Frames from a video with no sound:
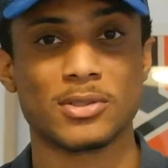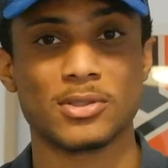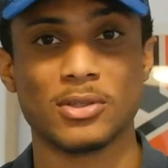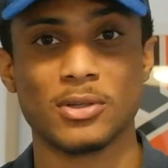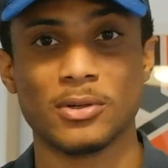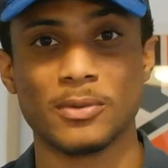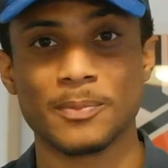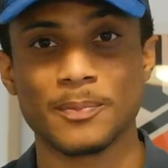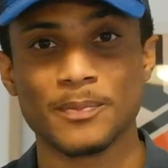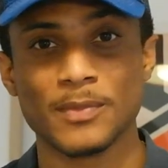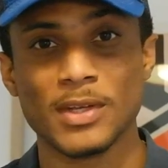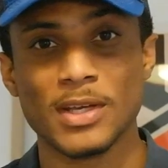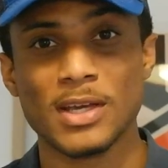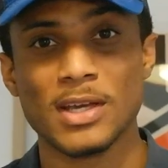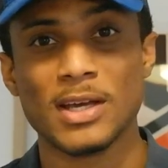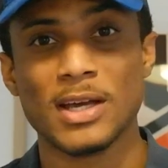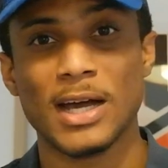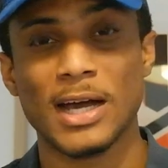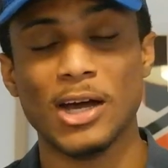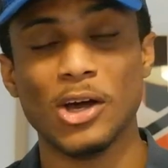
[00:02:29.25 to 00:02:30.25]
So
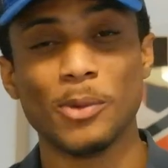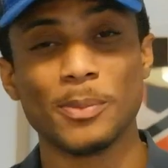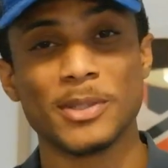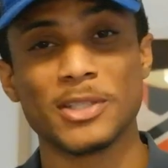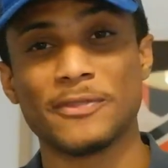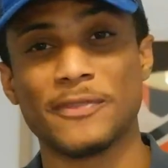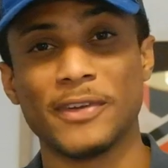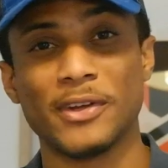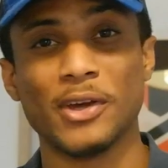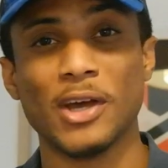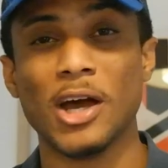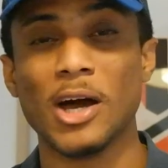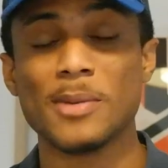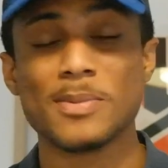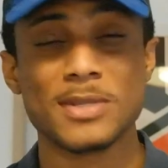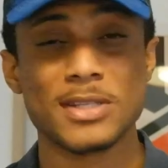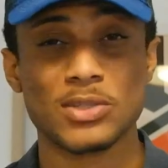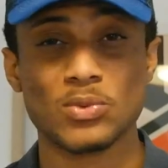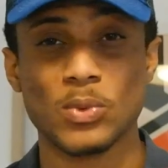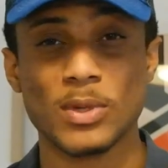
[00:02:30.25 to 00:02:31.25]
I hope this video
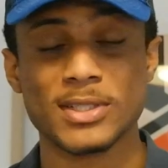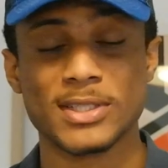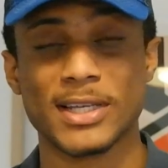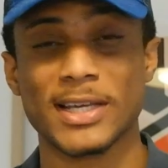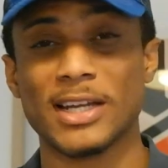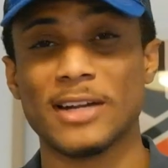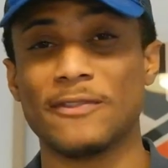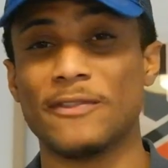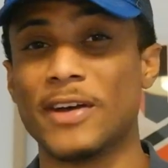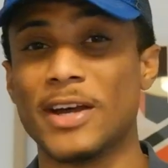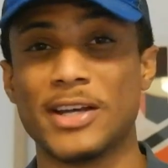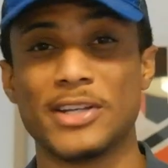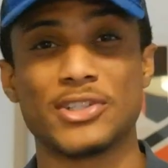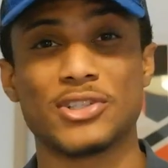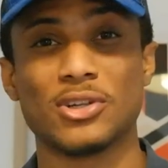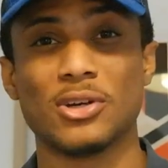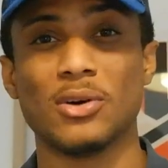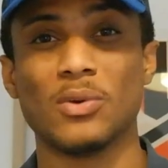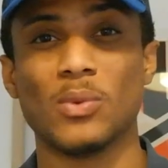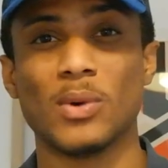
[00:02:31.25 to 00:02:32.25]
helped. It's once again a very
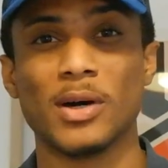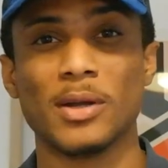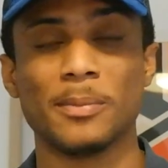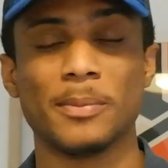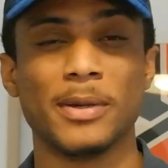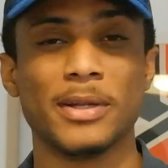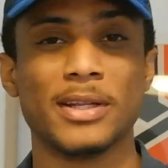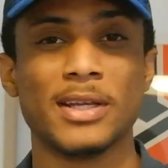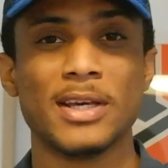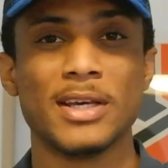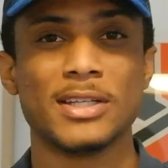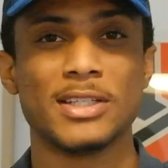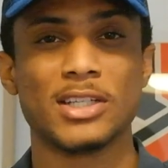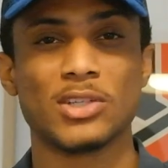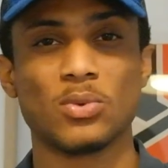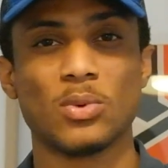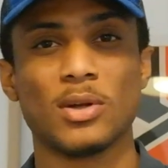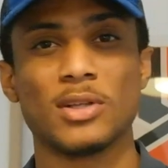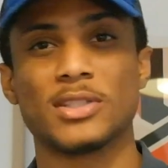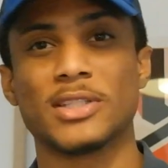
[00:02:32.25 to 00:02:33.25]
short one, but
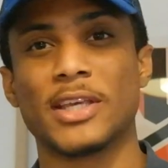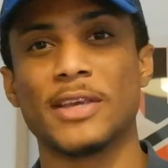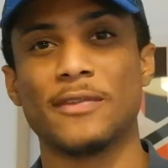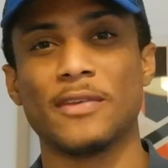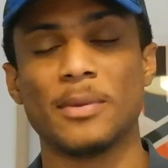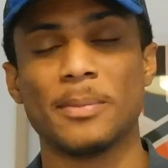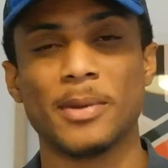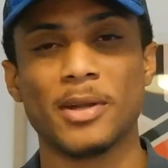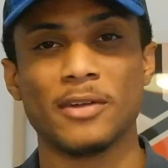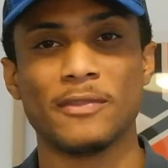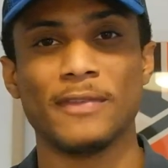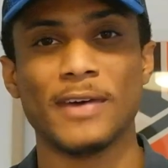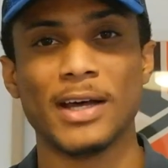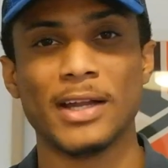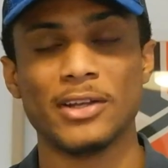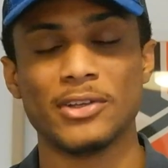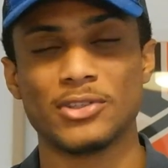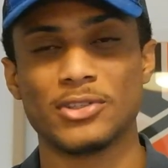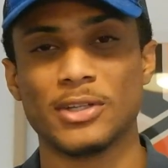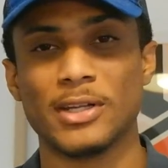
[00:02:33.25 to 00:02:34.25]
just wanted to give you a bit of
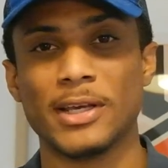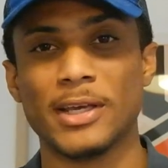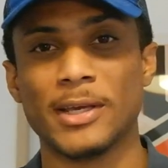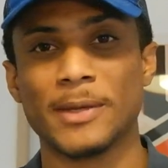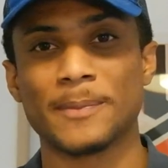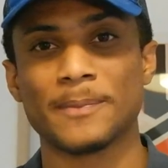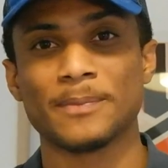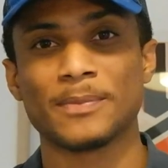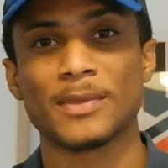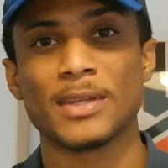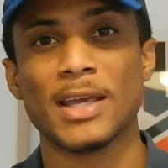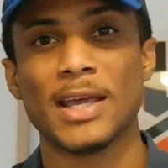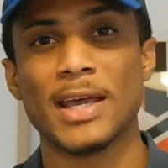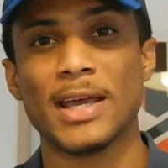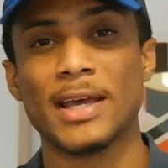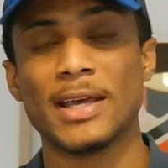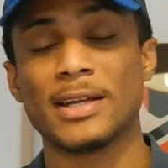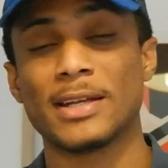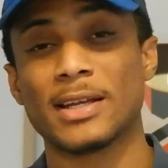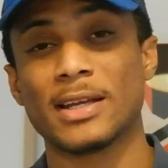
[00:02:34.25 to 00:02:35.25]
value today.
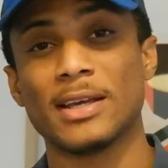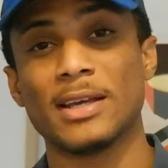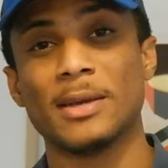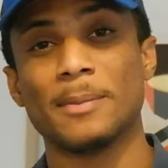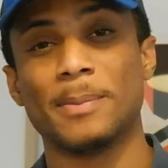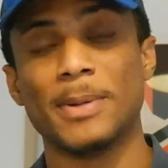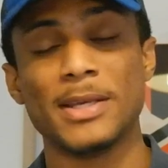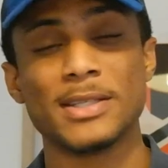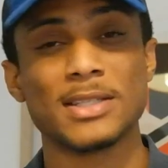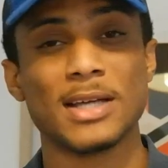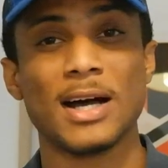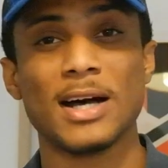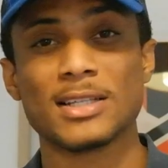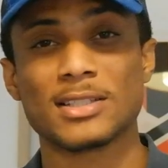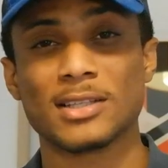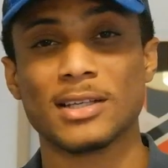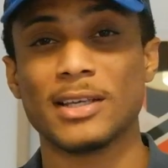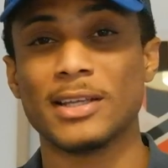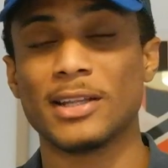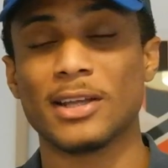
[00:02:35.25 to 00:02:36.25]
And Please
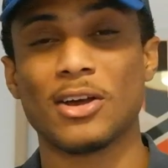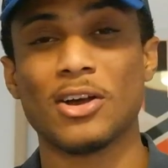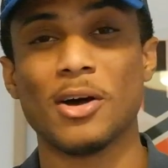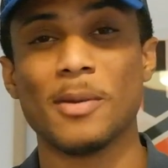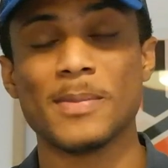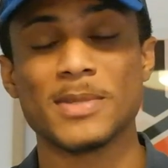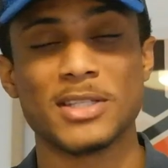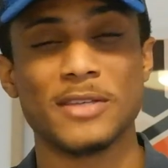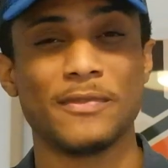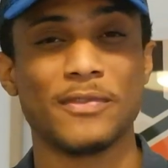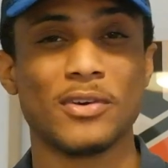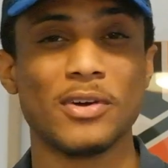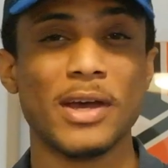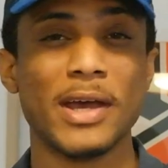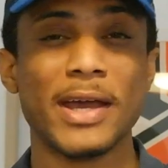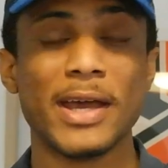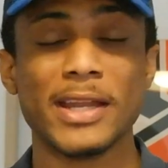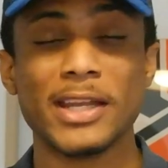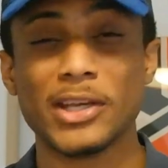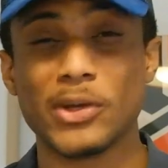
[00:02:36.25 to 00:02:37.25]
ask in the comments if you've
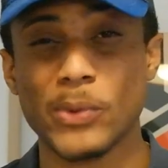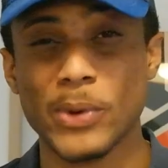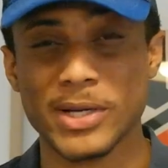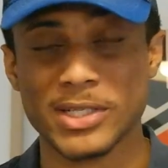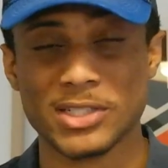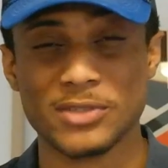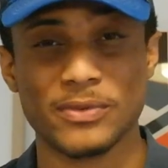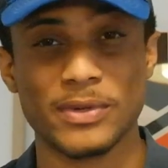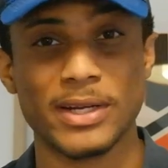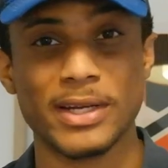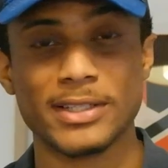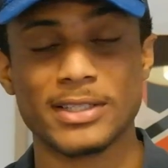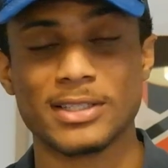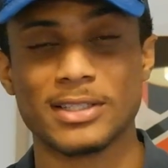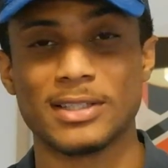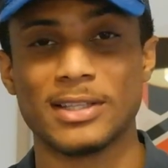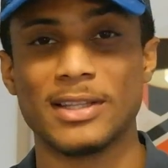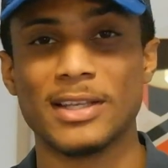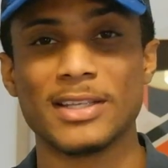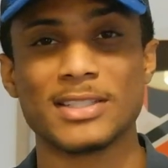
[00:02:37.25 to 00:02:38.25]
got any question related
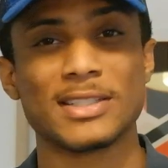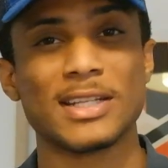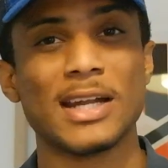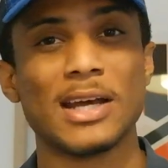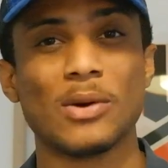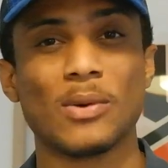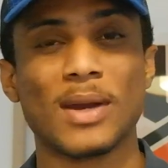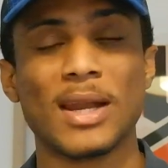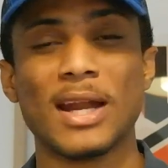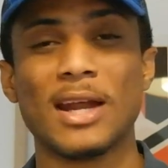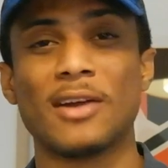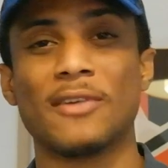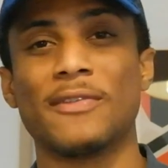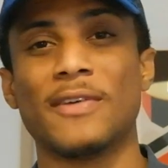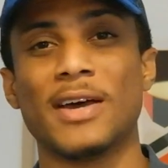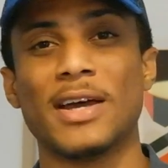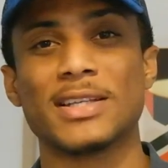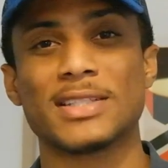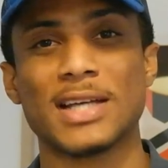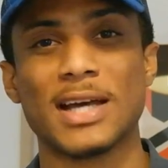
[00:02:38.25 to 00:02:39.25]
to this and I'll
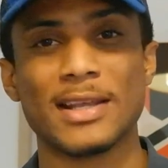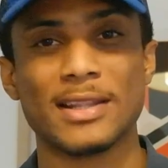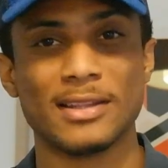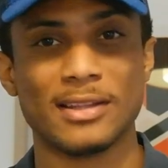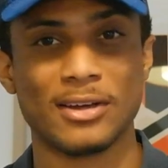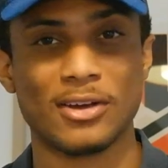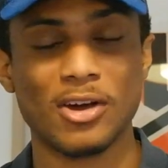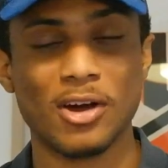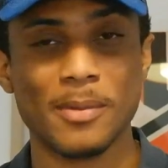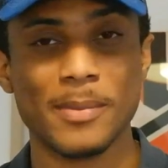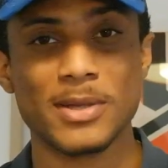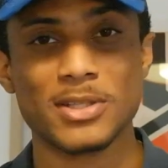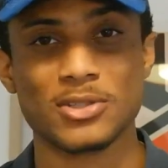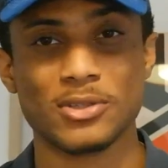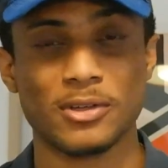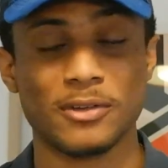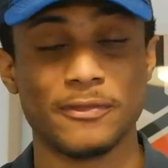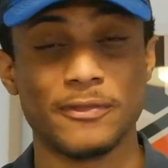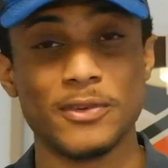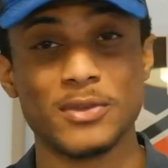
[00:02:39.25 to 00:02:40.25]
clarify it either in the comments
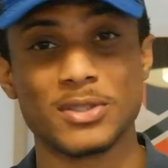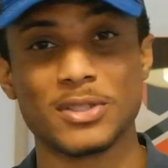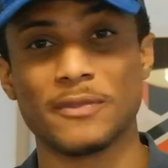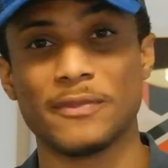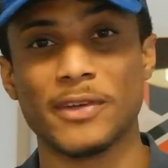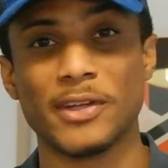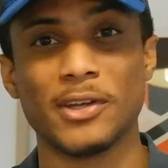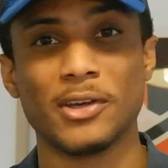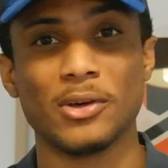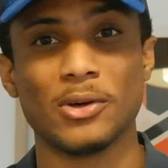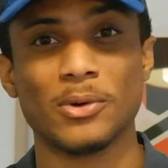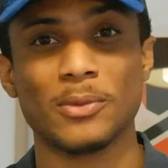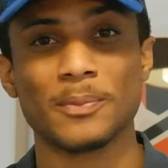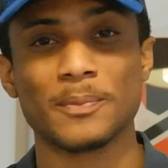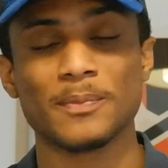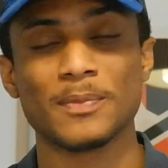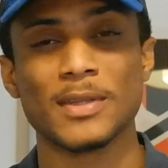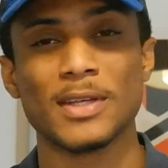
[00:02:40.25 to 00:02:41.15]
or in a future video.